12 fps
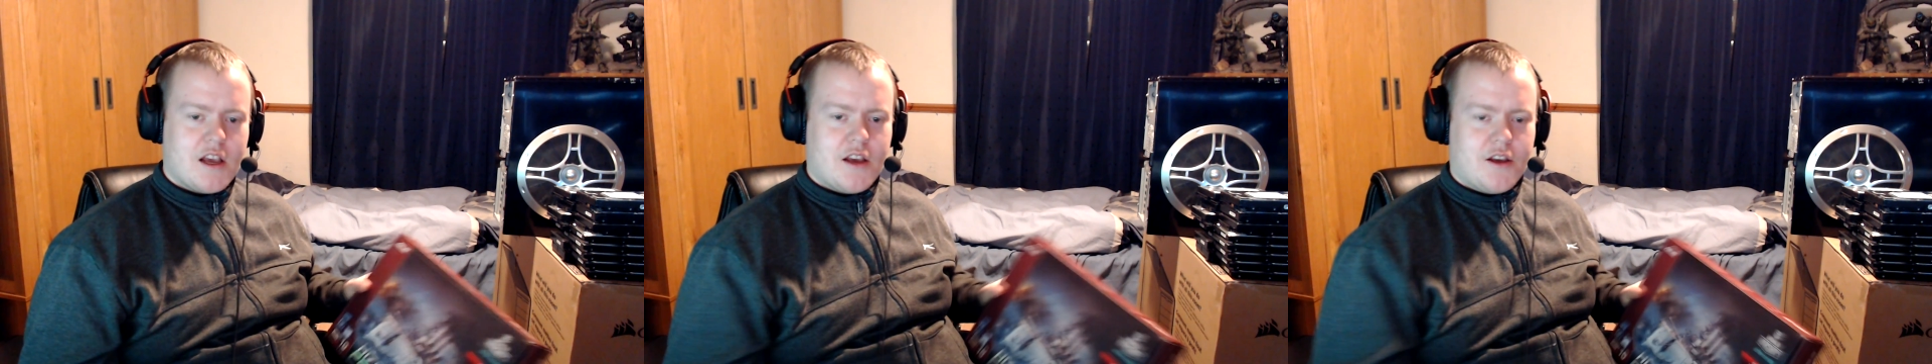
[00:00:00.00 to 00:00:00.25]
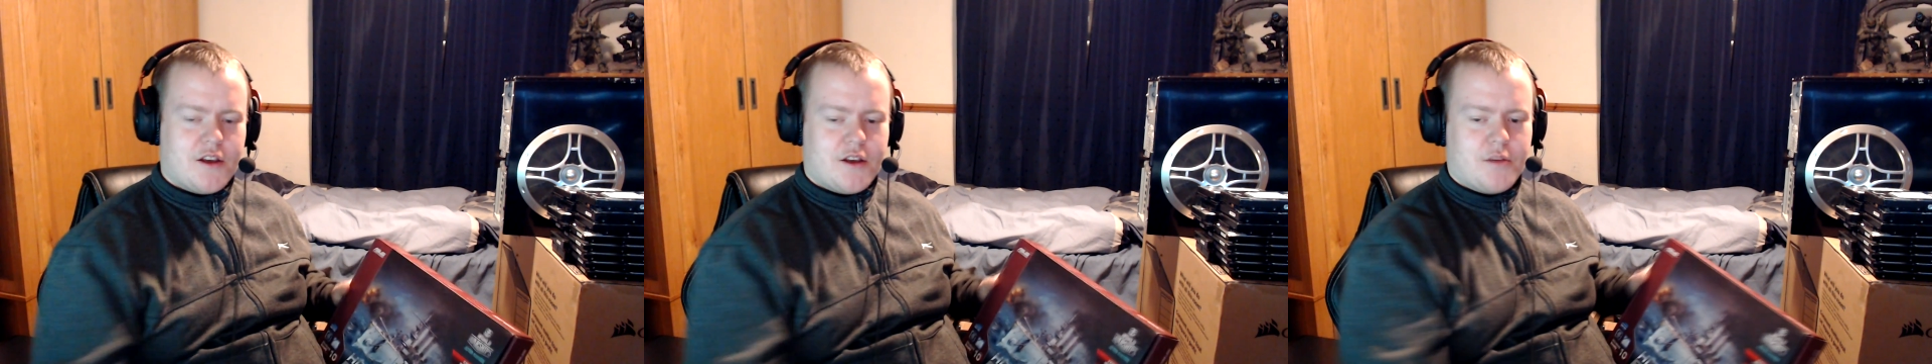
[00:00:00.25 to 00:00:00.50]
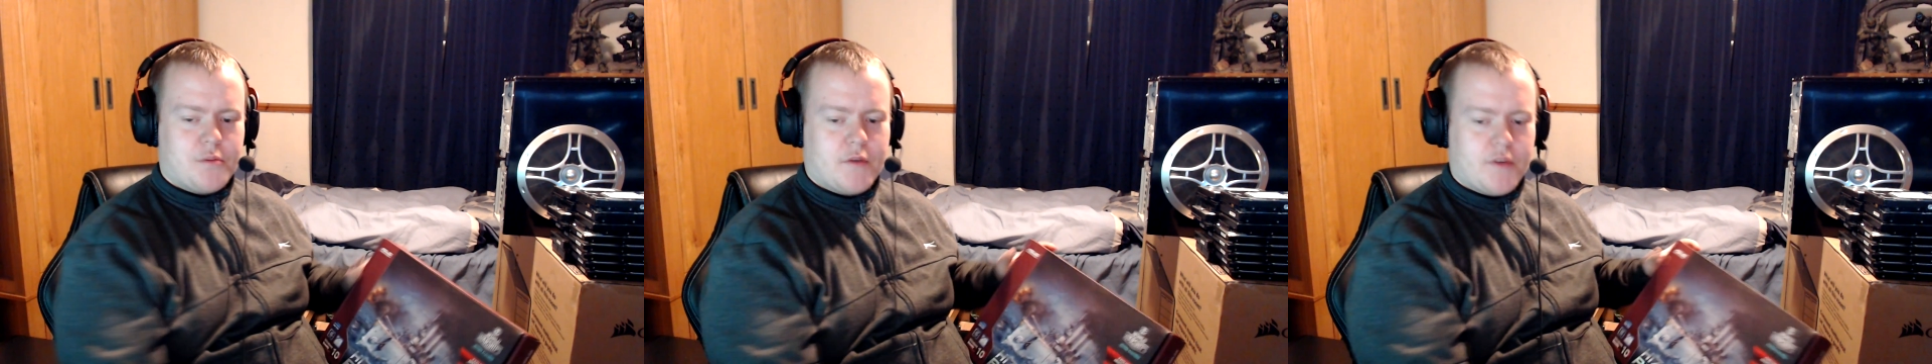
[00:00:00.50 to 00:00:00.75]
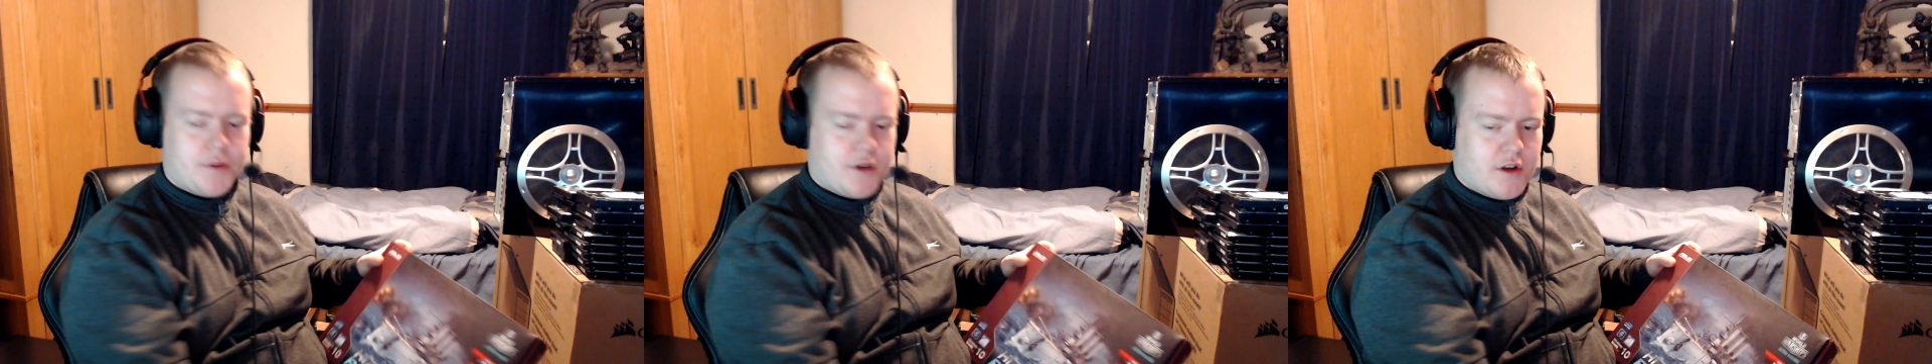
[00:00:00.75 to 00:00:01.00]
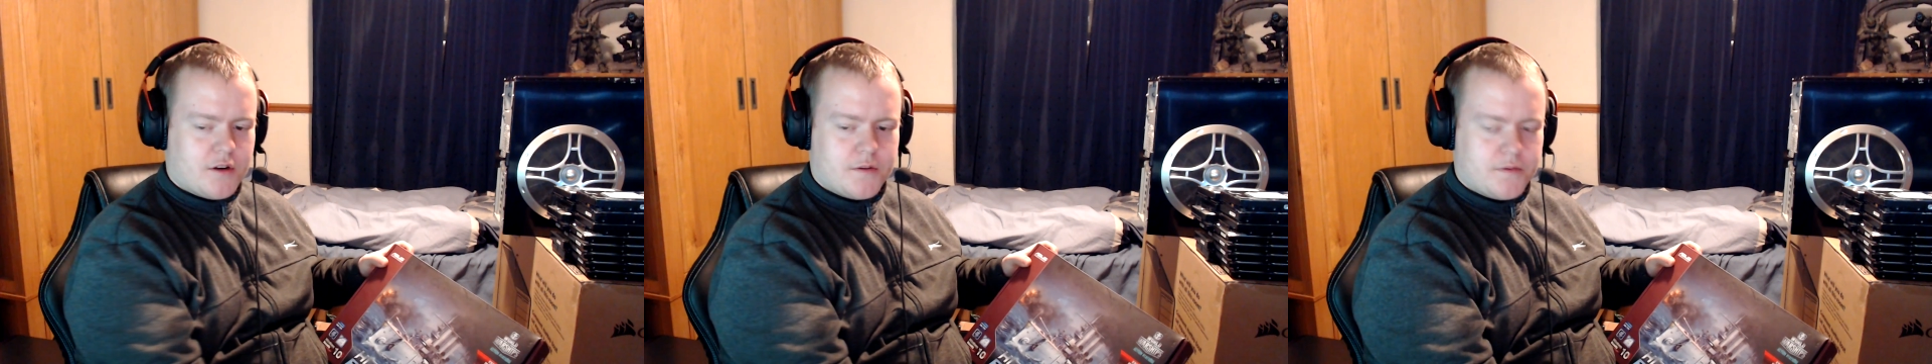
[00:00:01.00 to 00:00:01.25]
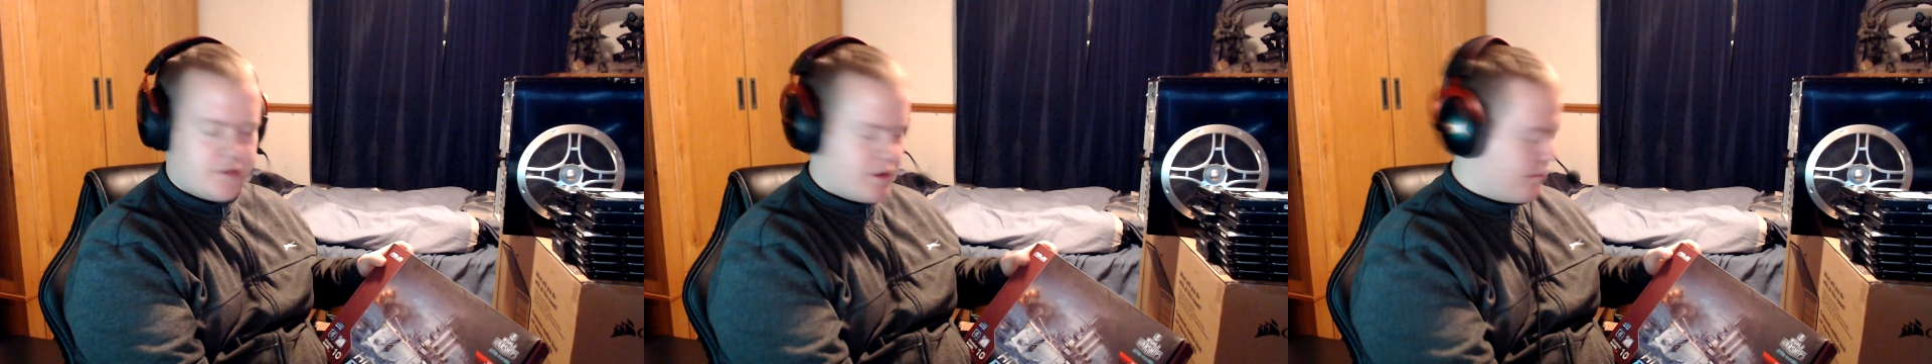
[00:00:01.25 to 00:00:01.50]
motherboard
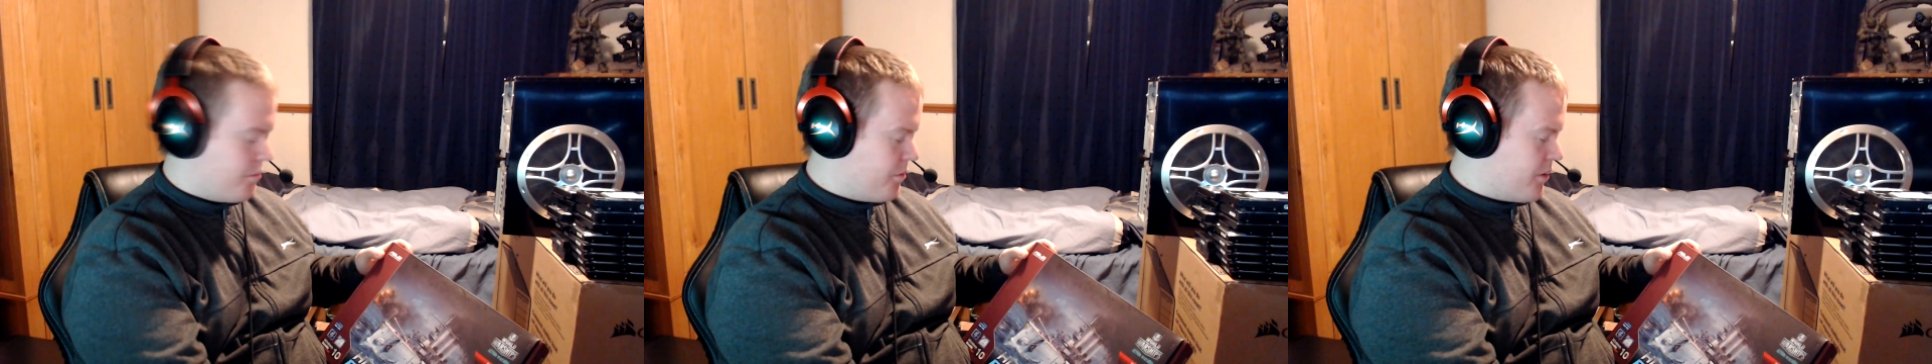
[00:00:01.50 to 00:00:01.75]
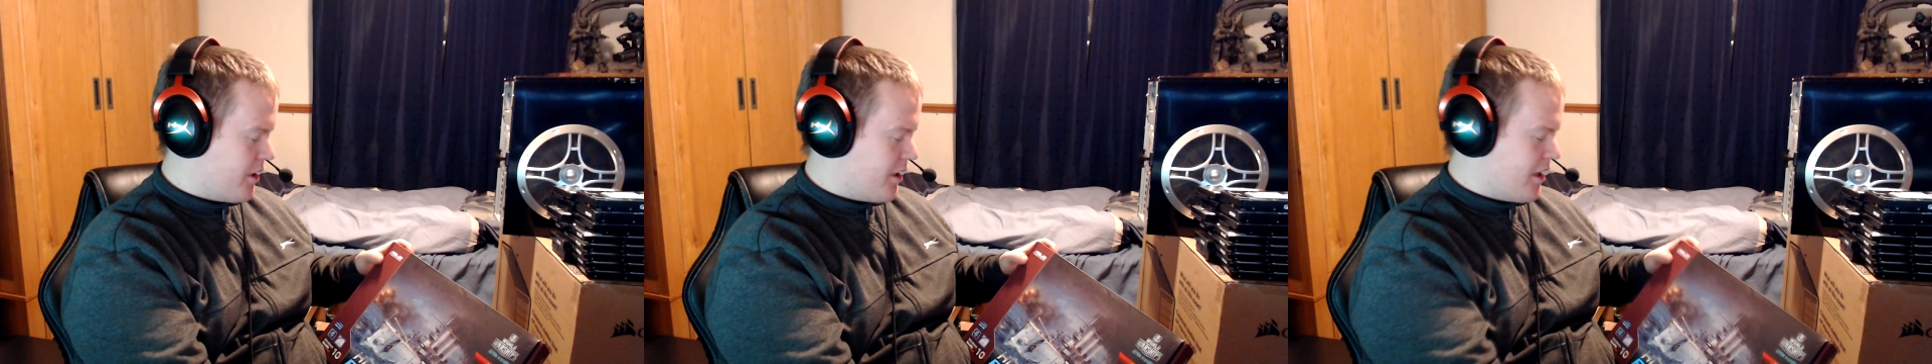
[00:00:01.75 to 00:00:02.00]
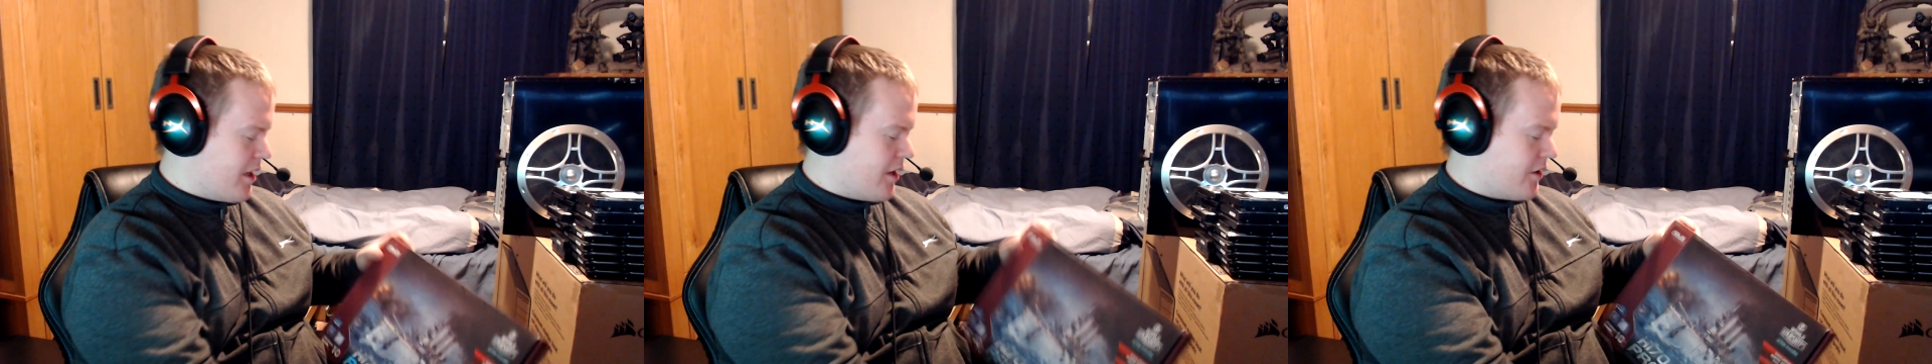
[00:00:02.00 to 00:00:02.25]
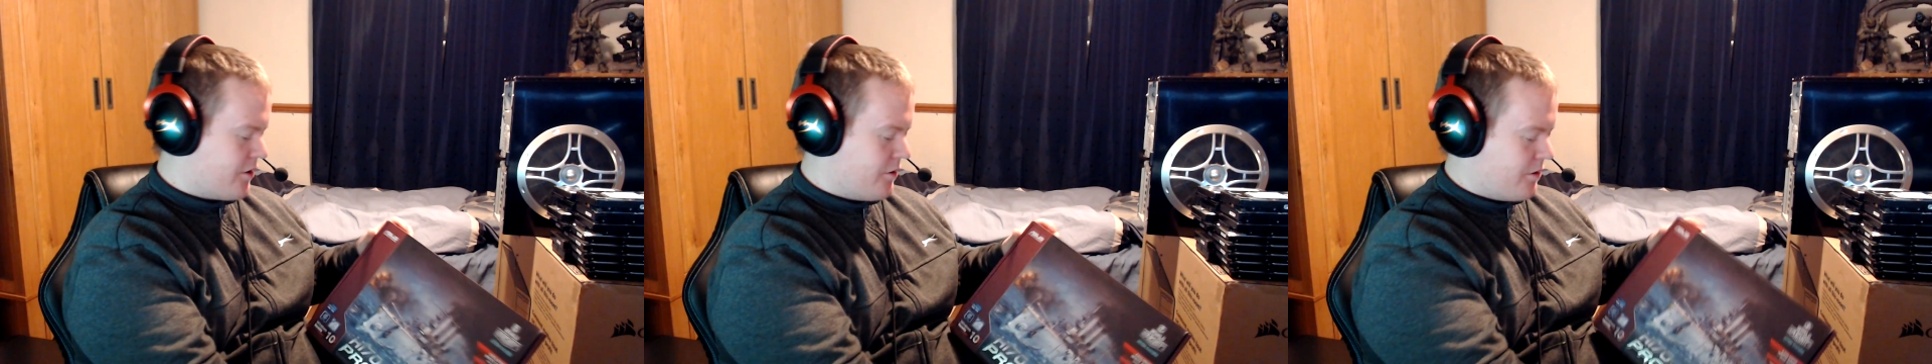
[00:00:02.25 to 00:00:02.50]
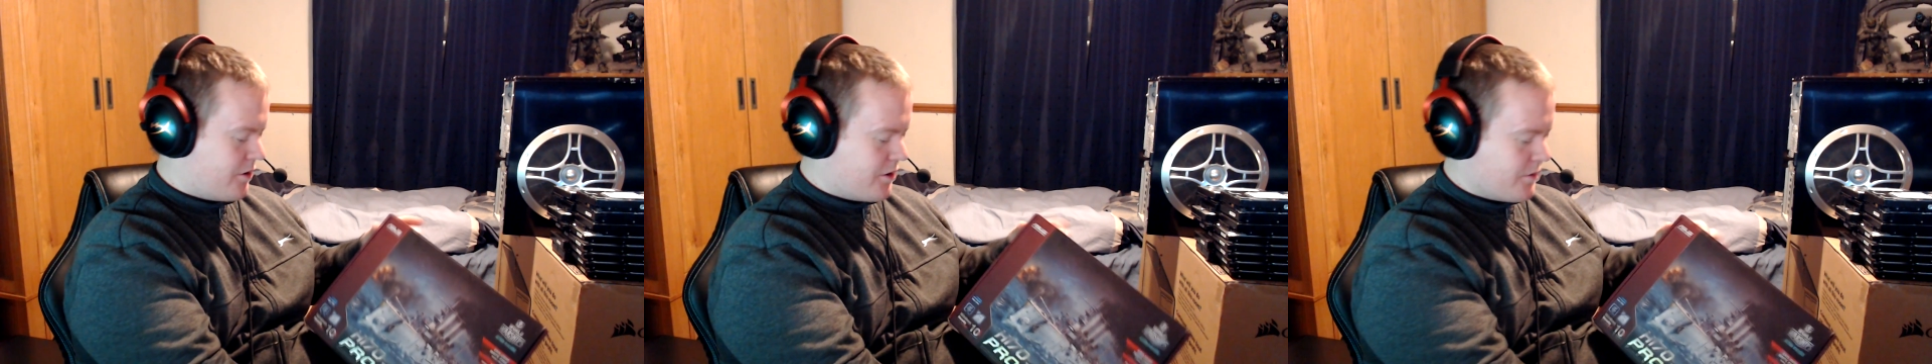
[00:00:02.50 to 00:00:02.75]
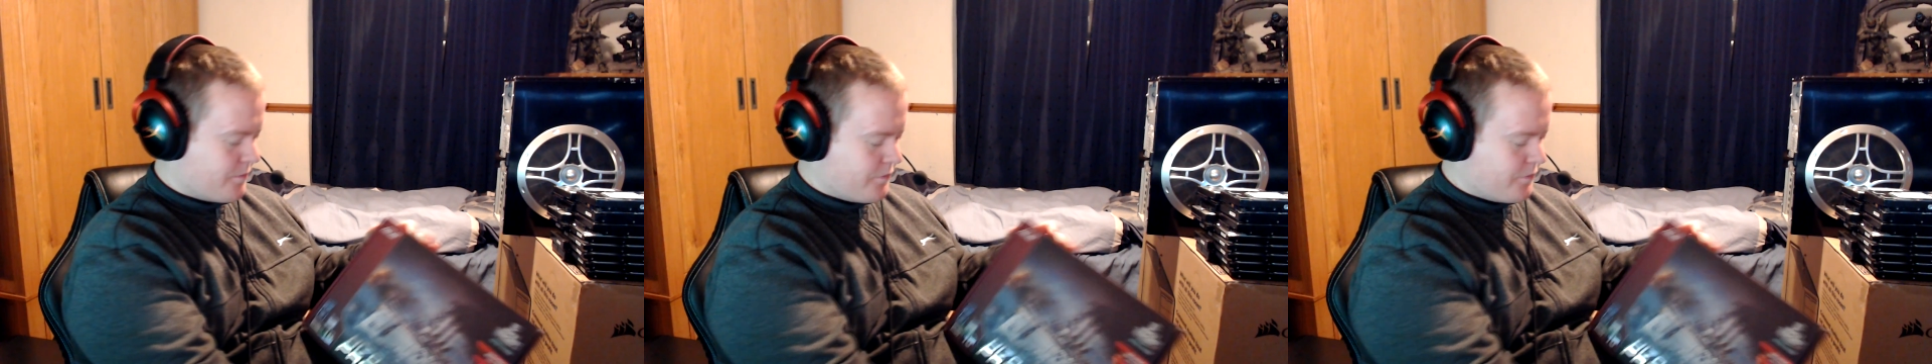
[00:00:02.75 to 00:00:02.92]
from ASUS,